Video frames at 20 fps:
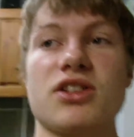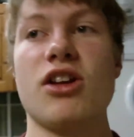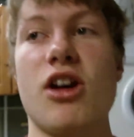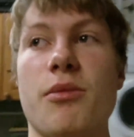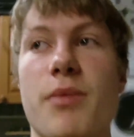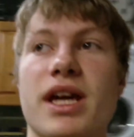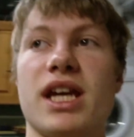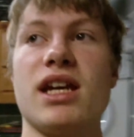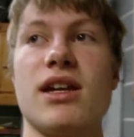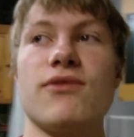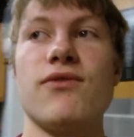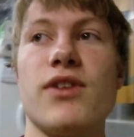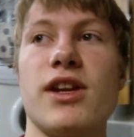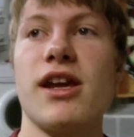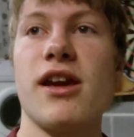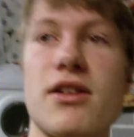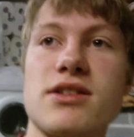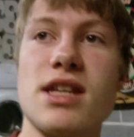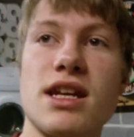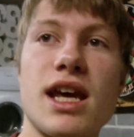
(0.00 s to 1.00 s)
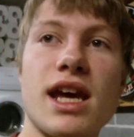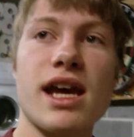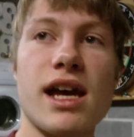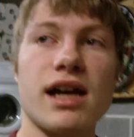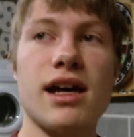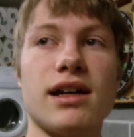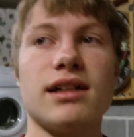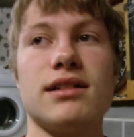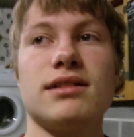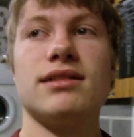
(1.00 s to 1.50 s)
start making videos in
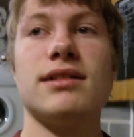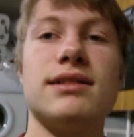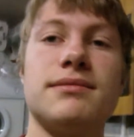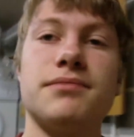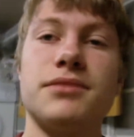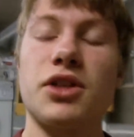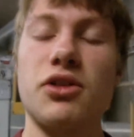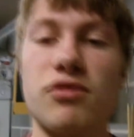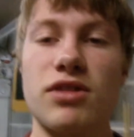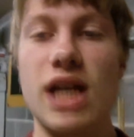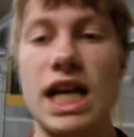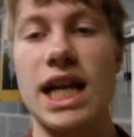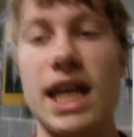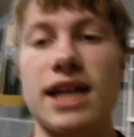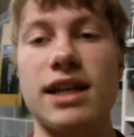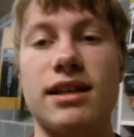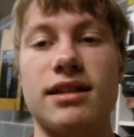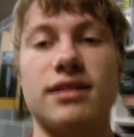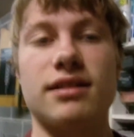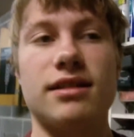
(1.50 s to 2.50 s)
here. Not really.